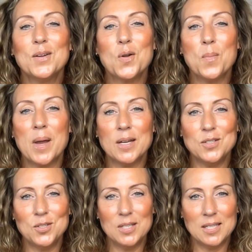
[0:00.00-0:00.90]
remind
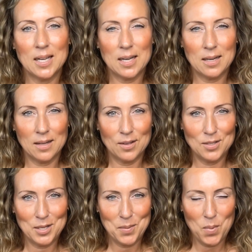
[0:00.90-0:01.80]
you to take another
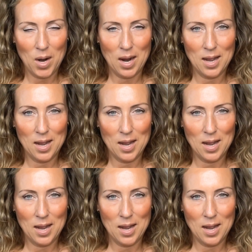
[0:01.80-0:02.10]
deep breath,